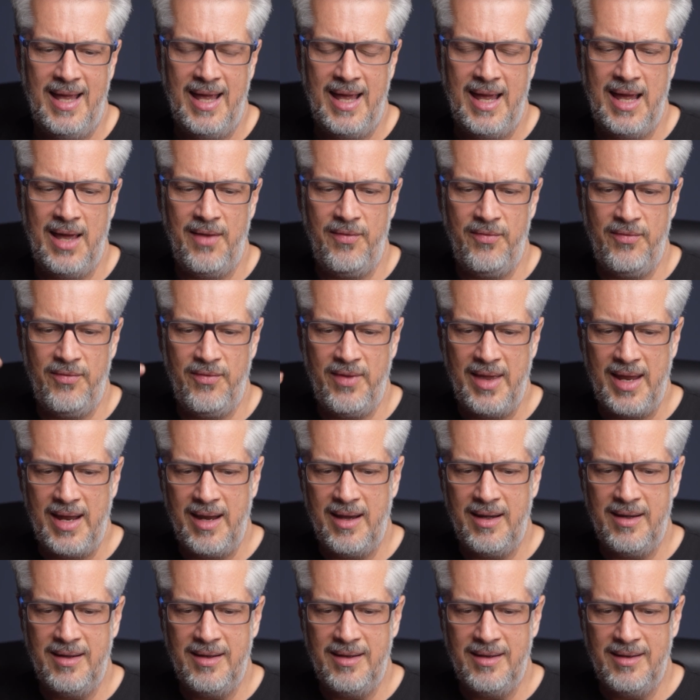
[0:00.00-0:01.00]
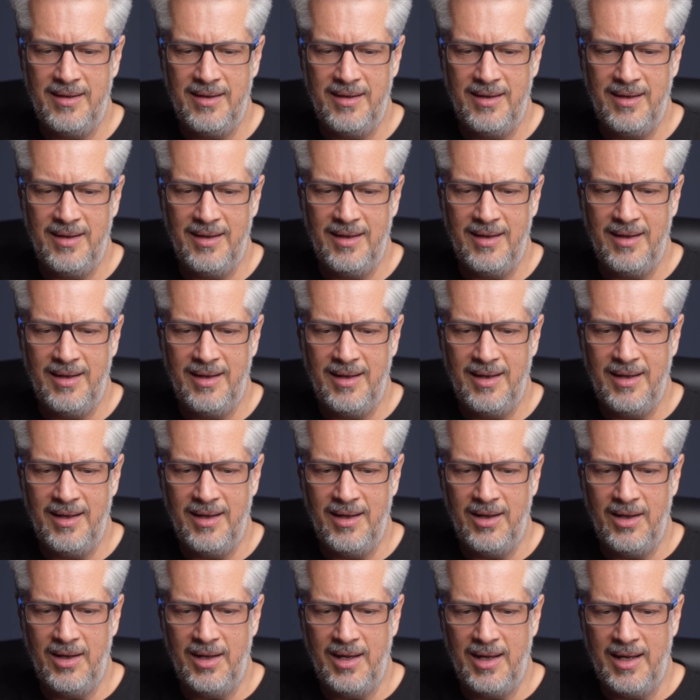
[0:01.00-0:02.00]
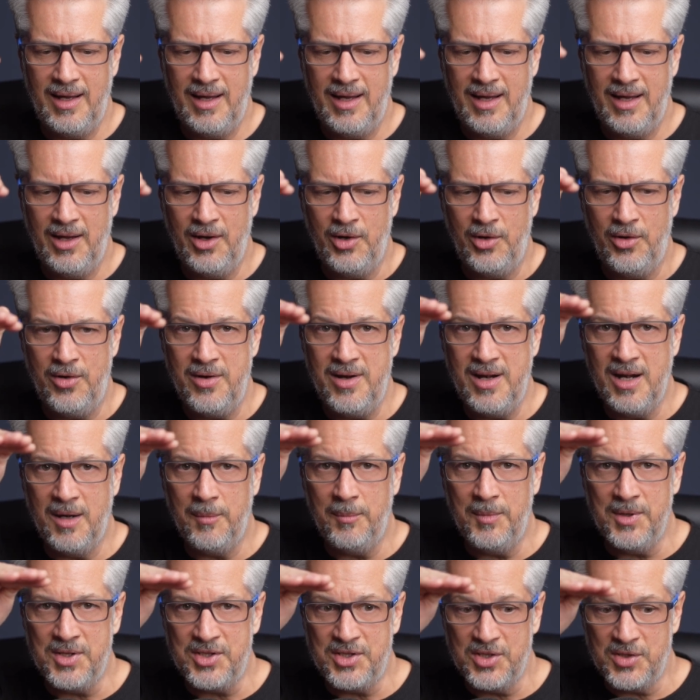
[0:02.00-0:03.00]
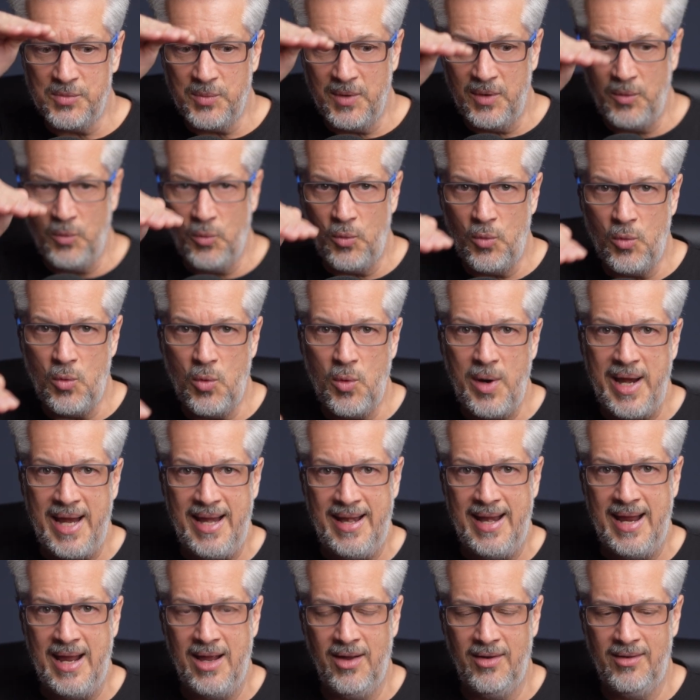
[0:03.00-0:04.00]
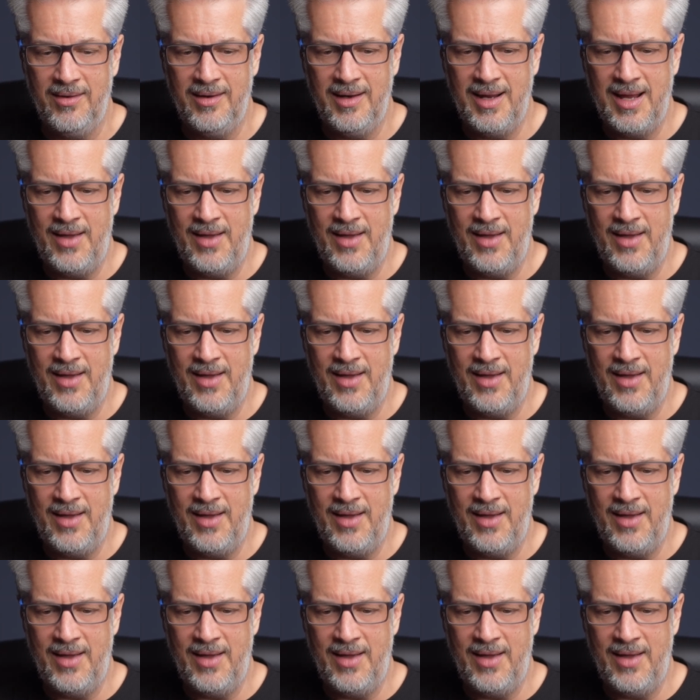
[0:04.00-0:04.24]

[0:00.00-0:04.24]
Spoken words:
And then her numbers just went way down.